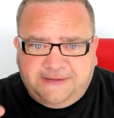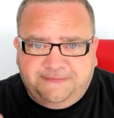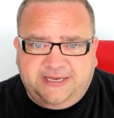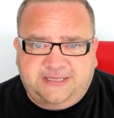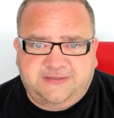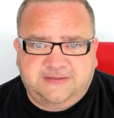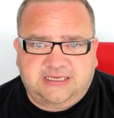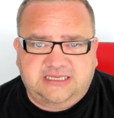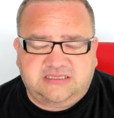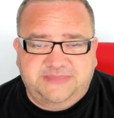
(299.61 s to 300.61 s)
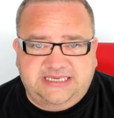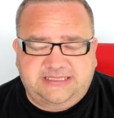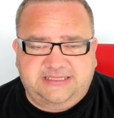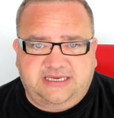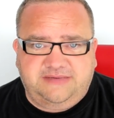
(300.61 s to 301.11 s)
in my head. I let the
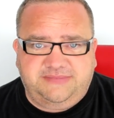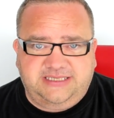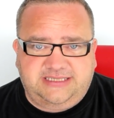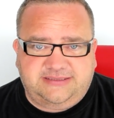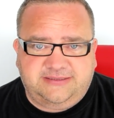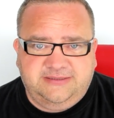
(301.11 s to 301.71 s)
media get in my head.